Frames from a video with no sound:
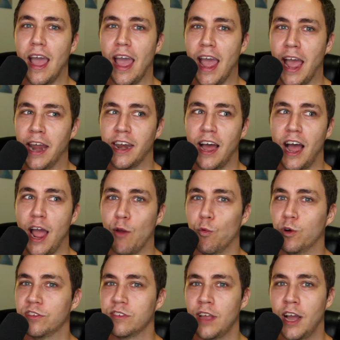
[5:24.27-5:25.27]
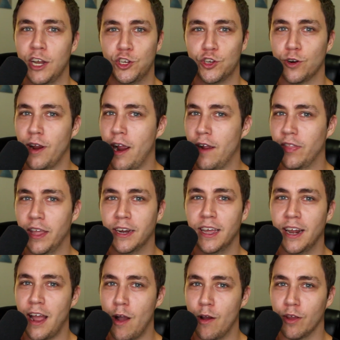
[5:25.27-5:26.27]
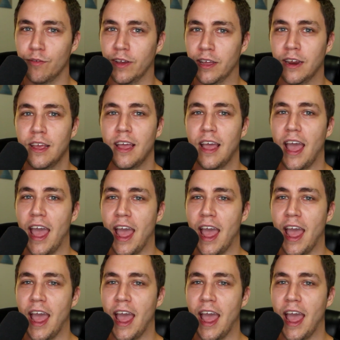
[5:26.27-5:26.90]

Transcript: and I was not sure how they'd get out of it,